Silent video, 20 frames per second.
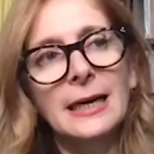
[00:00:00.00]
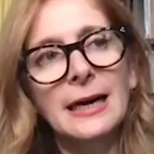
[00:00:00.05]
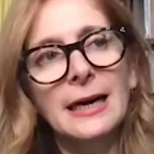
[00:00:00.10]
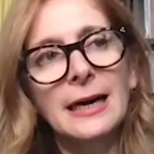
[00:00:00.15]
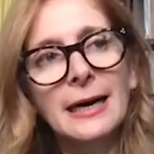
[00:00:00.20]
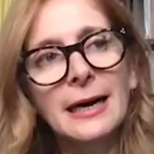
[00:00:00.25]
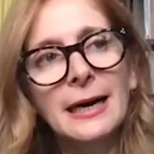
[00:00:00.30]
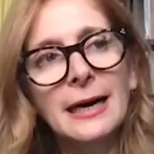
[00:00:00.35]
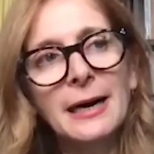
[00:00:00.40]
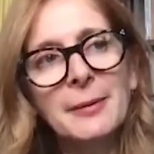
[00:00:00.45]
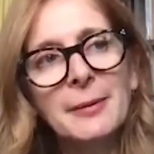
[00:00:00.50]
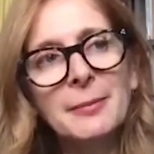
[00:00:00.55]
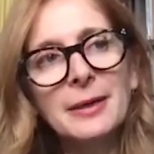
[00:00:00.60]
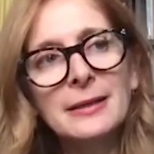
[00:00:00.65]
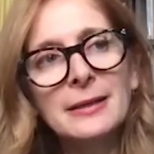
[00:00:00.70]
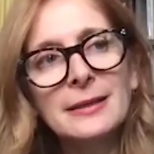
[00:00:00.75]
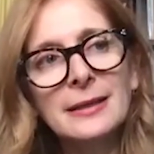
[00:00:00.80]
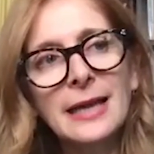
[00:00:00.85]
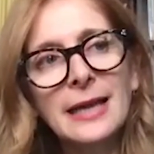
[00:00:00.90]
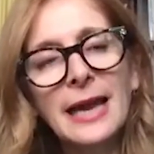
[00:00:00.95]
Um,
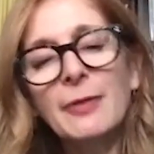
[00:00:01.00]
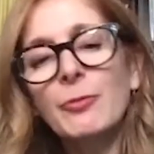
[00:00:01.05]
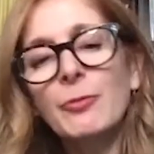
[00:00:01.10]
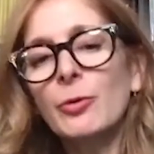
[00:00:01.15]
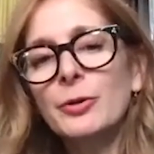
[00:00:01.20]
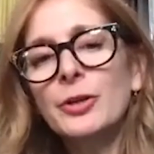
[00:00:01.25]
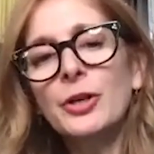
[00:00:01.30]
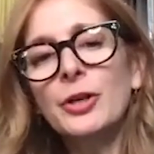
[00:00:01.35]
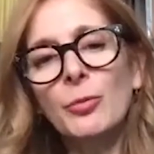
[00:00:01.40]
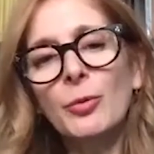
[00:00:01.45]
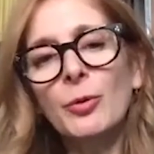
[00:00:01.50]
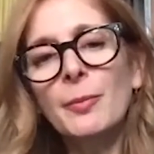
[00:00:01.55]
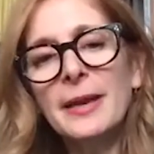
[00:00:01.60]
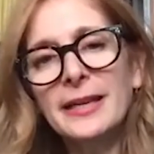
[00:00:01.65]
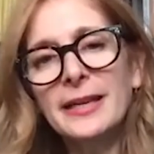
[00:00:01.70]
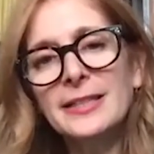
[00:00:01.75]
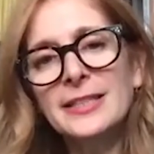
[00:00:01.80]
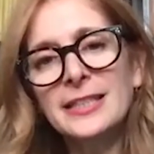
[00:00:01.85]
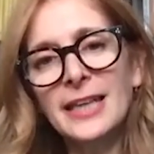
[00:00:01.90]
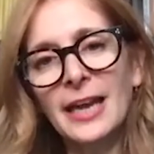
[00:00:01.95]
and we'll, you know, we'll make
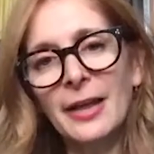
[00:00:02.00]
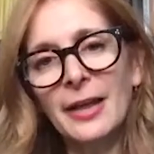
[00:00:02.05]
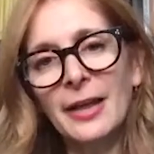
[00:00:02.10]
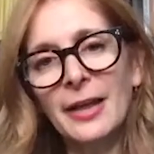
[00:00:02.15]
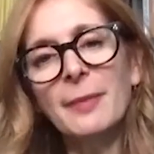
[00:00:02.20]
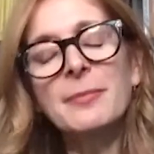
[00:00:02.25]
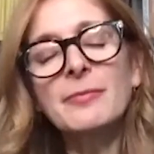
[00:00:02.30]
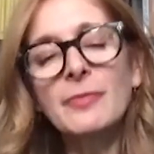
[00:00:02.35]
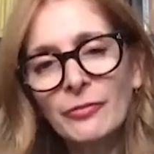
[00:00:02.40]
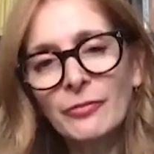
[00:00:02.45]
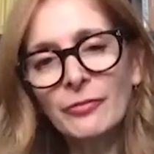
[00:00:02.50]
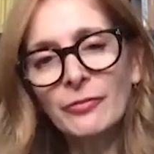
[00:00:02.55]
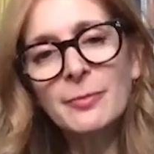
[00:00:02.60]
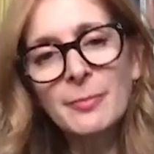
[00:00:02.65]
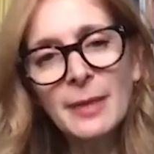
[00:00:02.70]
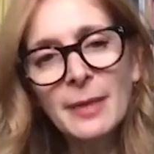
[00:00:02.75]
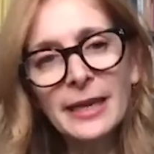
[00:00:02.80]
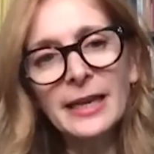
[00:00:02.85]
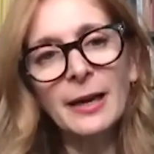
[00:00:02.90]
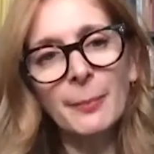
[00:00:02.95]
it together. I'm
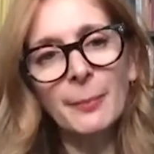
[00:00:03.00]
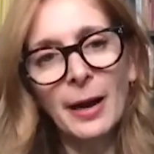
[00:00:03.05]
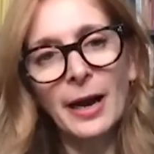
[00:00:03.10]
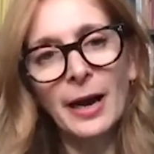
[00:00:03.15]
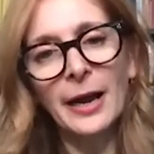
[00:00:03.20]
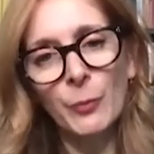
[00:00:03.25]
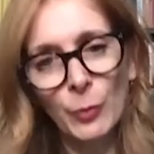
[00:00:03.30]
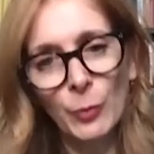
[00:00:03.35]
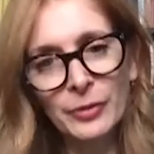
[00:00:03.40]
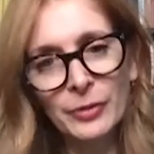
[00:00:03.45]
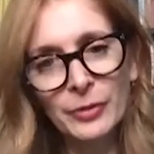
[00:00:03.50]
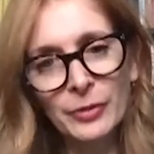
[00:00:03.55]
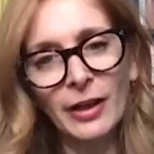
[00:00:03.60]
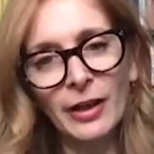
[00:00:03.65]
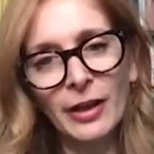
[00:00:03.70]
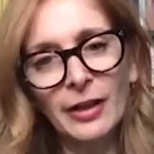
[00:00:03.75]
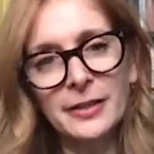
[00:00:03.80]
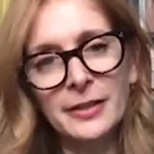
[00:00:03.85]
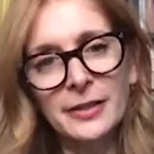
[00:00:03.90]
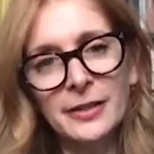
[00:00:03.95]
definitely making a pie with
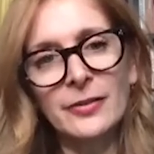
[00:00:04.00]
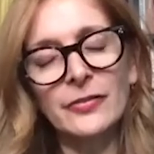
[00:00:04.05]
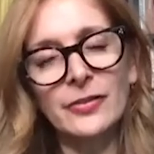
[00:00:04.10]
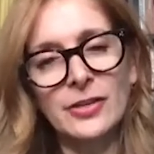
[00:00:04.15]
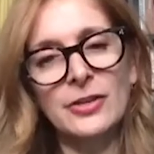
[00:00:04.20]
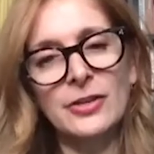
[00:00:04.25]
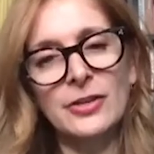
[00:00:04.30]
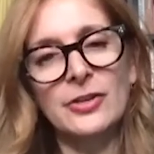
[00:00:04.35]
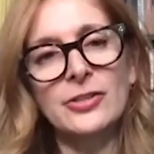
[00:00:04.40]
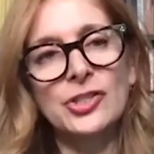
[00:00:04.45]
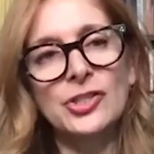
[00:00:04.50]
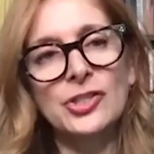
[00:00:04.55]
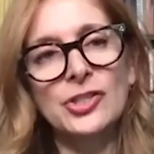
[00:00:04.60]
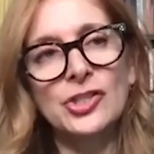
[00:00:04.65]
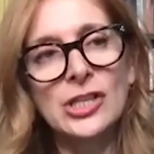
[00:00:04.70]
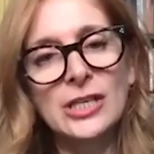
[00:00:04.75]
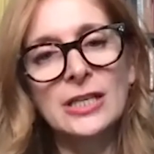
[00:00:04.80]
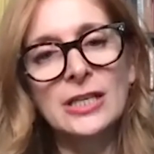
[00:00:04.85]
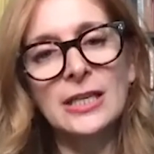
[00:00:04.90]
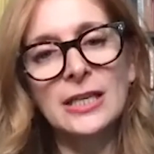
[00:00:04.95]
Dahlia this year. Yeah.
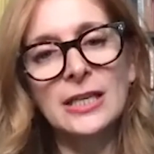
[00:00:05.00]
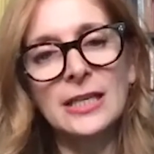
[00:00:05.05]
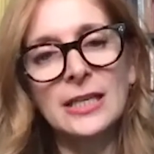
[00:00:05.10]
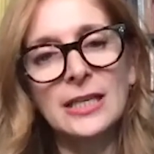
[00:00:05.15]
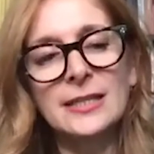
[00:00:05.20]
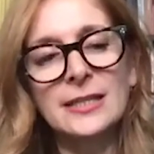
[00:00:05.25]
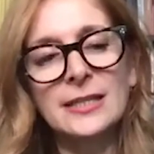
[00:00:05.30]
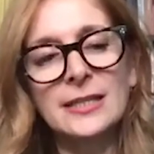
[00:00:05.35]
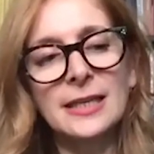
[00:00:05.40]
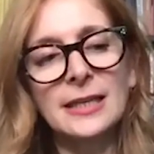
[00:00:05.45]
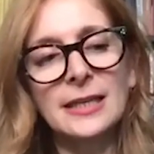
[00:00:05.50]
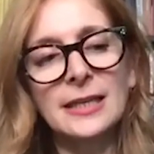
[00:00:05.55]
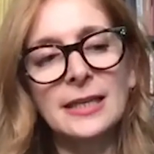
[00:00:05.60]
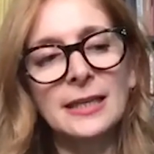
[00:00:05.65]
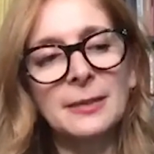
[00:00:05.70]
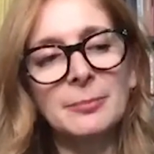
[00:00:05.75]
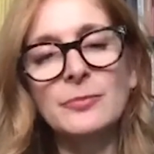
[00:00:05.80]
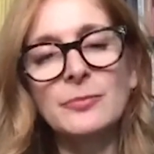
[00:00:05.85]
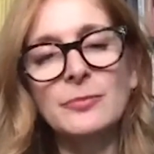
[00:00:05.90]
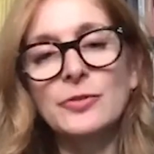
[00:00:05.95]
She is,
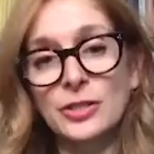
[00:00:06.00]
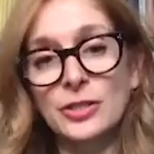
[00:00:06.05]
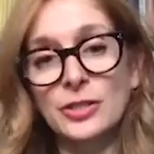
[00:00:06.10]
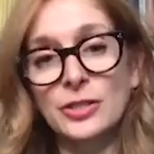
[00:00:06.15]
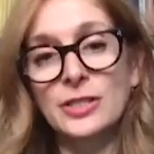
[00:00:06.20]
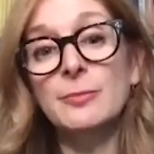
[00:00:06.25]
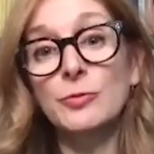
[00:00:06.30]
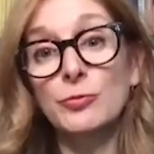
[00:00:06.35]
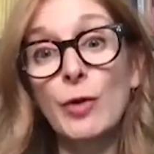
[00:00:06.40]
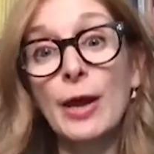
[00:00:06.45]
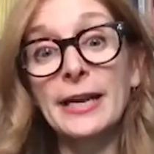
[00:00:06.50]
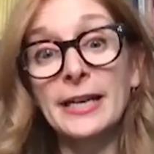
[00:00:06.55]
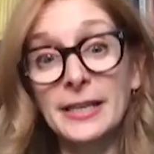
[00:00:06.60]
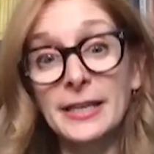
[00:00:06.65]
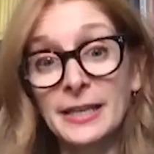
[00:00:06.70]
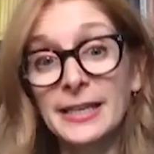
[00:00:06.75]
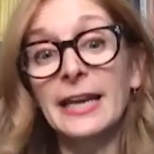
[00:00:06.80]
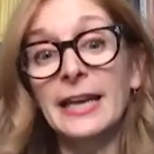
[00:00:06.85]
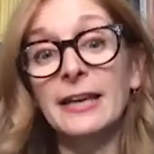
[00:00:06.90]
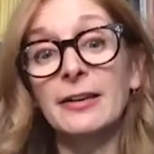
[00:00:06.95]
um, she seems
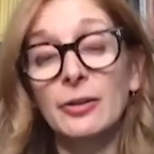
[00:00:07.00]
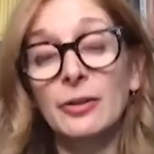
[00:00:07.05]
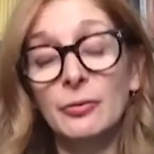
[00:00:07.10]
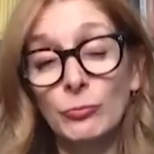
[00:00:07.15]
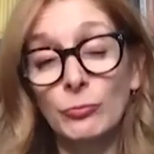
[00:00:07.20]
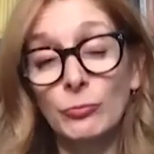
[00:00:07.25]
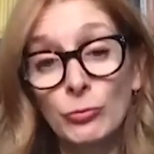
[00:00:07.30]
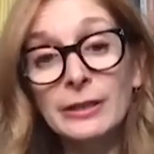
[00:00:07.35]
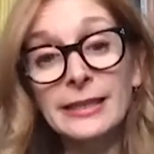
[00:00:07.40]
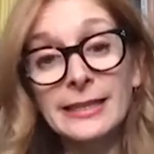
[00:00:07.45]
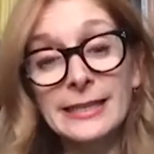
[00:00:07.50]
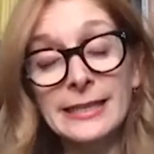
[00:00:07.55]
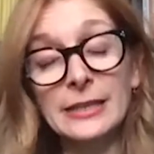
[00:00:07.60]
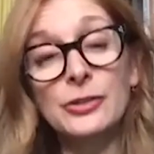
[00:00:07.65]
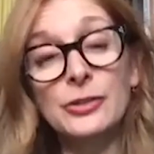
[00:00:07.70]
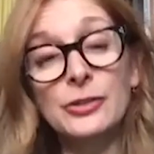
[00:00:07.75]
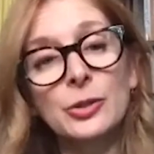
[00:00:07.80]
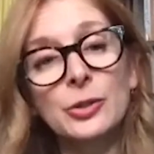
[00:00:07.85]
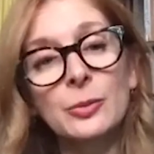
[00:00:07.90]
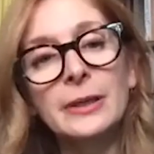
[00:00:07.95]
ready to get really
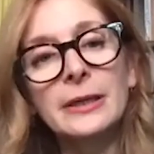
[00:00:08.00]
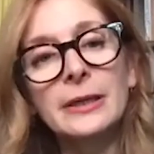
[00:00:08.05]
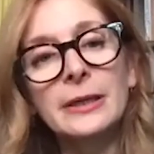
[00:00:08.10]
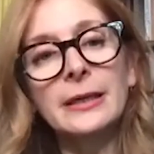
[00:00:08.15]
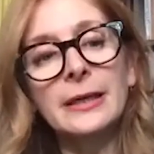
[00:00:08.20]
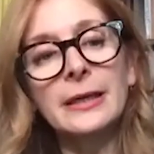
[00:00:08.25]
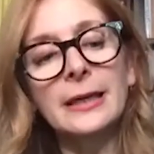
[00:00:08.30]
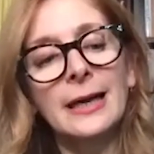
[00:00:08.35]
into it.